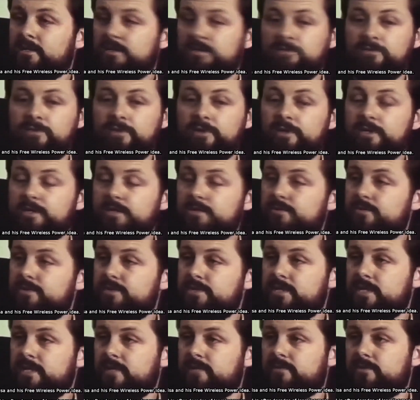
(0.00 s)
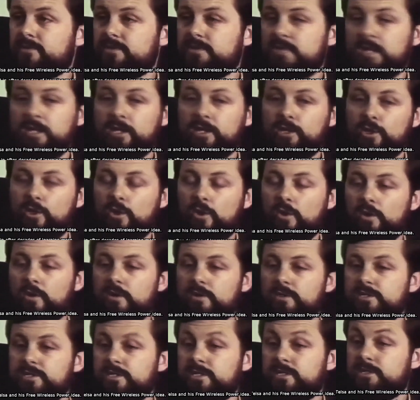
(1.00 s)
to various receivers like cars